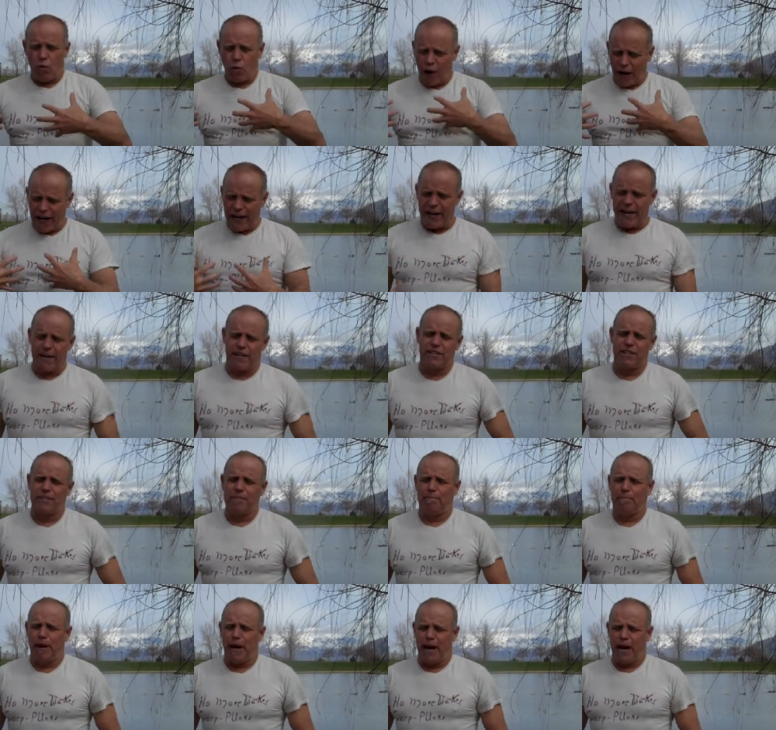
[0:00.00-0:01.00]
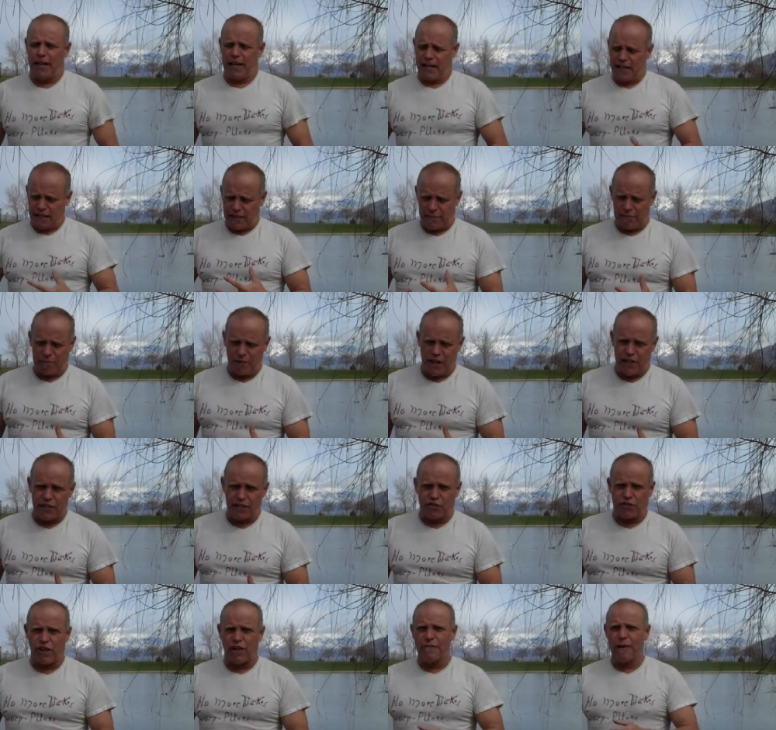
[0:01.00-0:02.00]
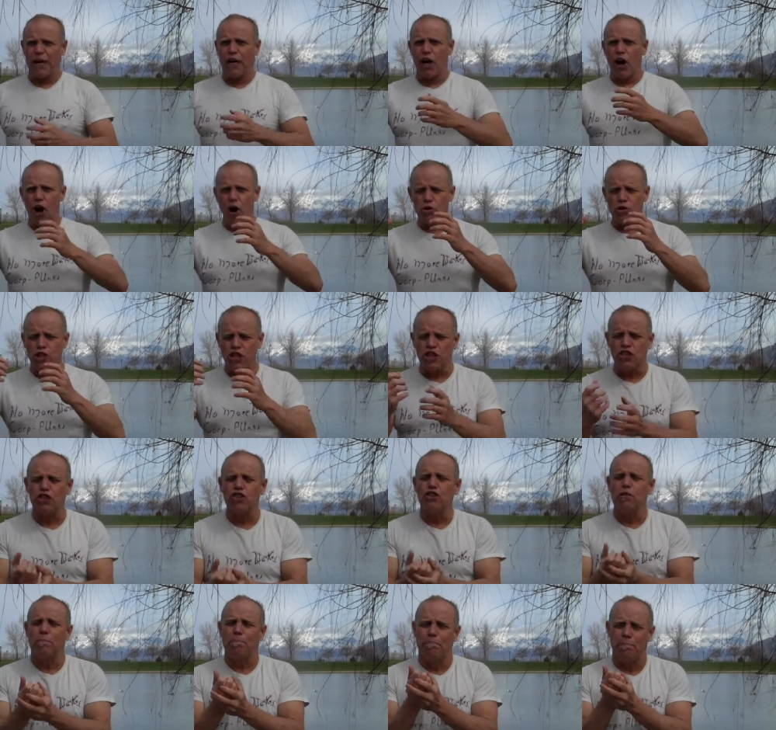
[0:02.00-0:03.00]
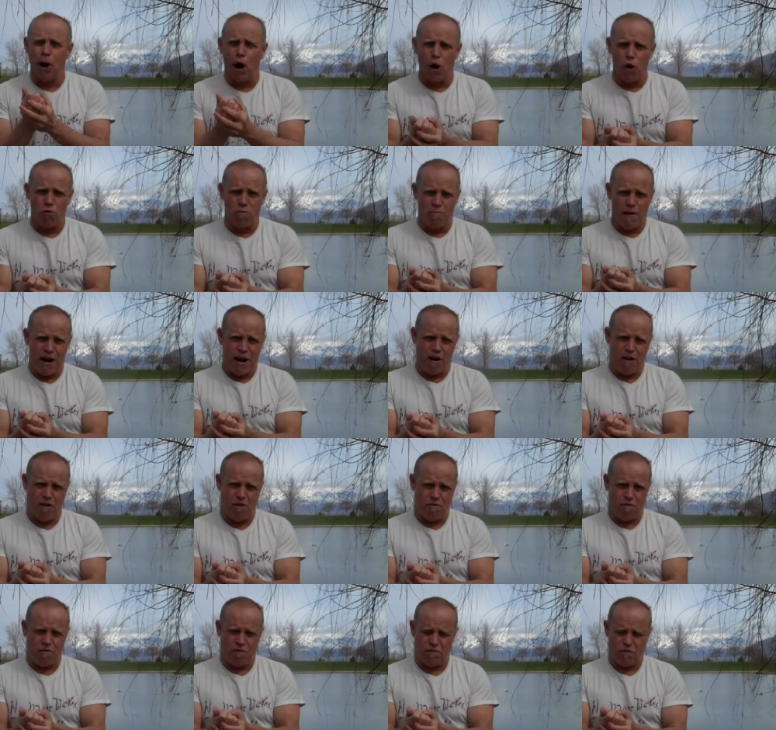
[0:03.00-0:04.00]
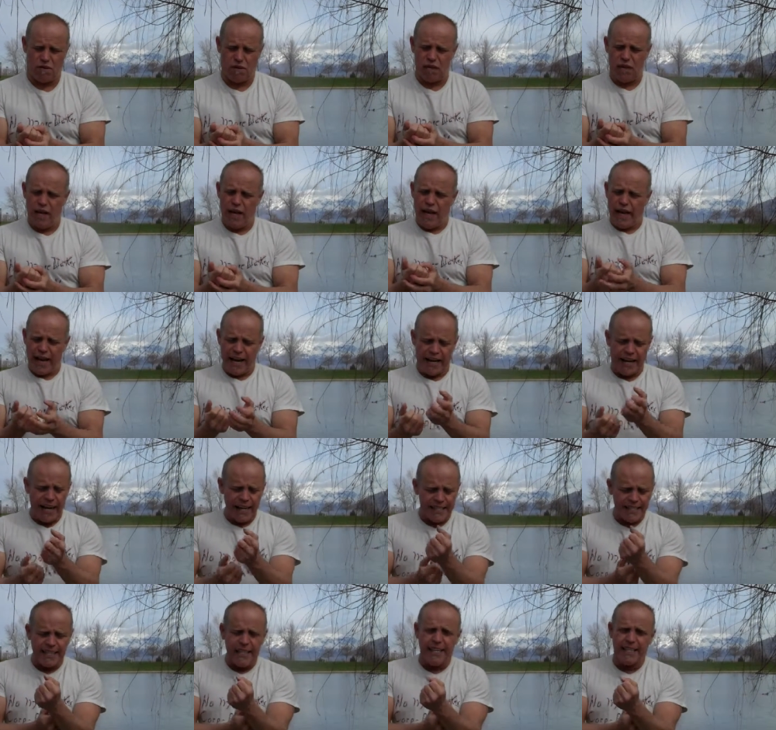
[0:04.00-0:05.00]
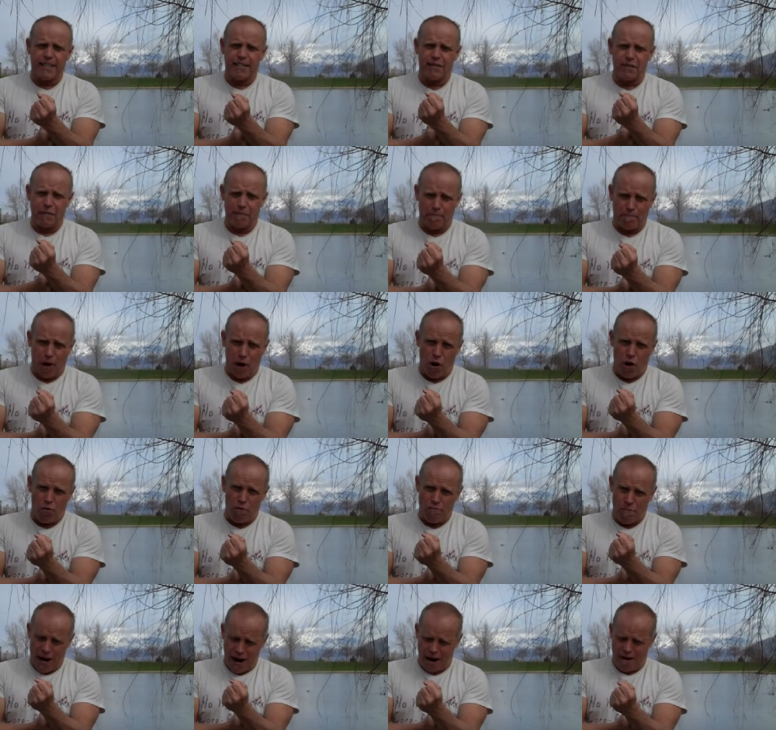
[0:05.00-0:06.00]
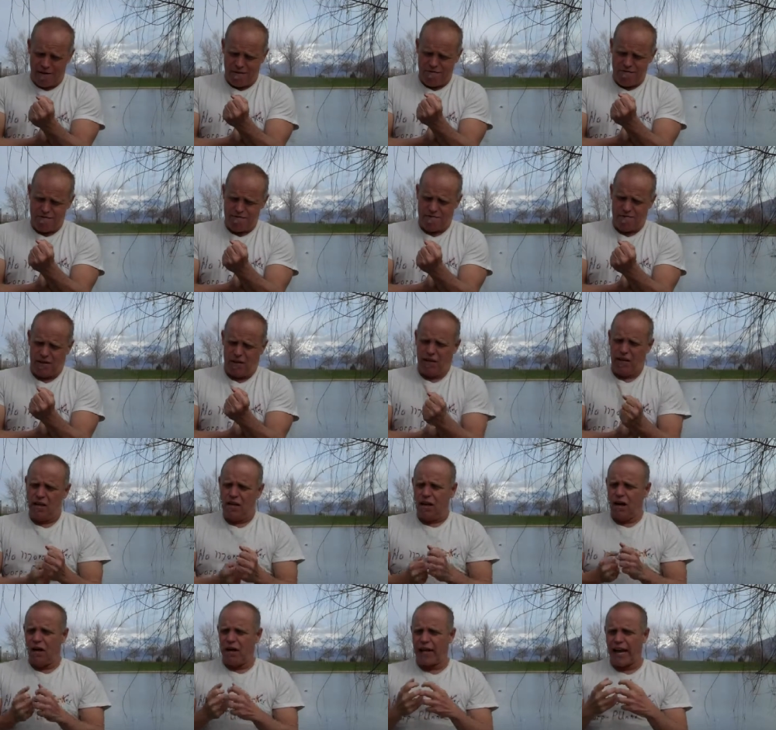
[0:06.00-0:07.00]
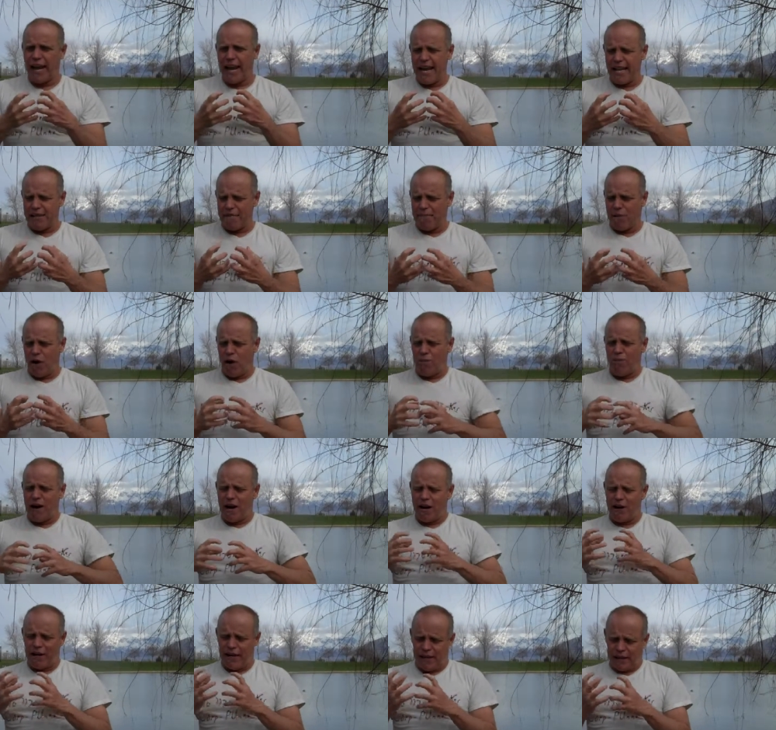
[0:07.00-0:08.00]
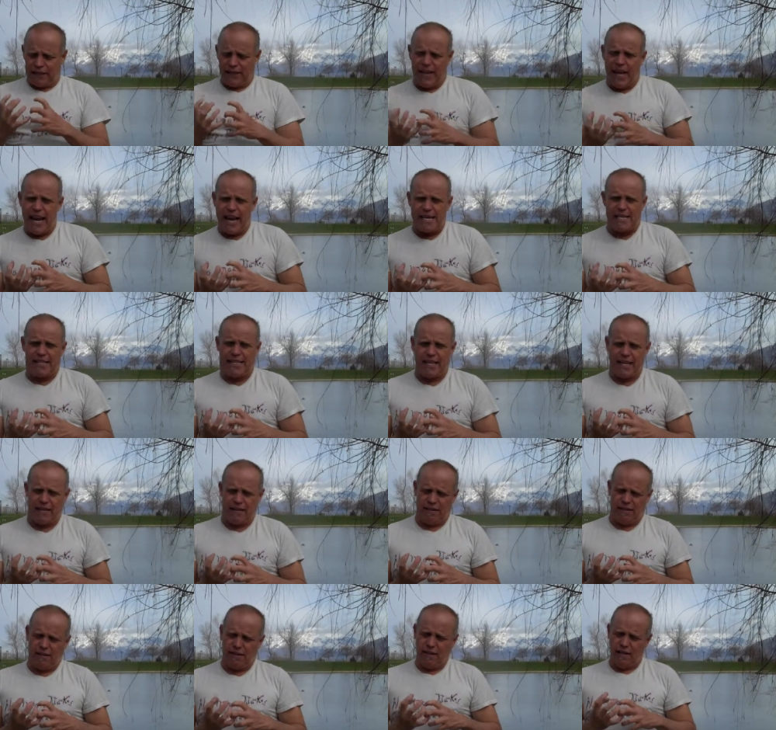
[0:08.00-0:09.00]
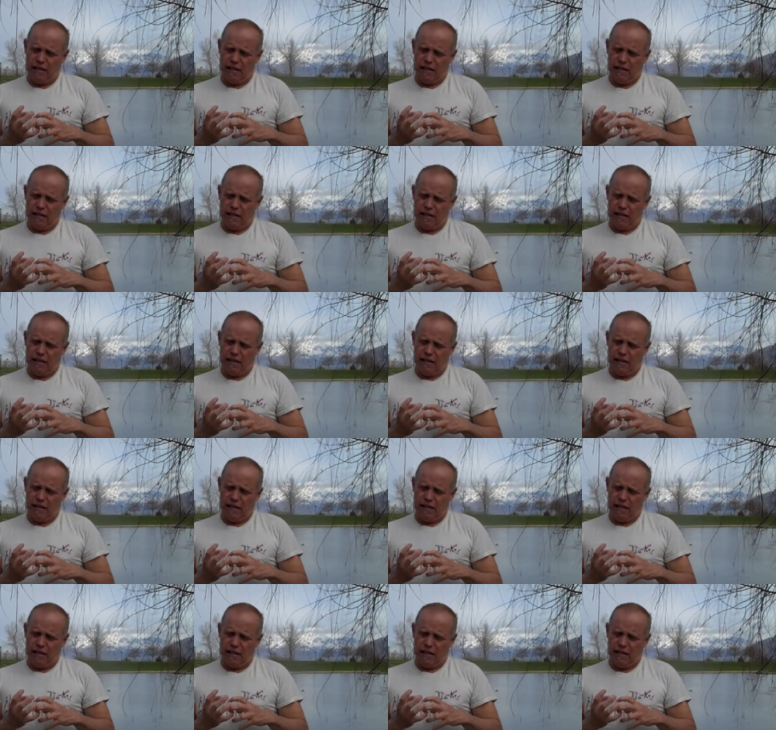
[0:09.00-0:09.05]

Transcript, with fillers: When it enters the body, into the bloodstream, it goes into the bone marrow. It gets into the bone marrow. Okay, in the bone marrow, it lays there.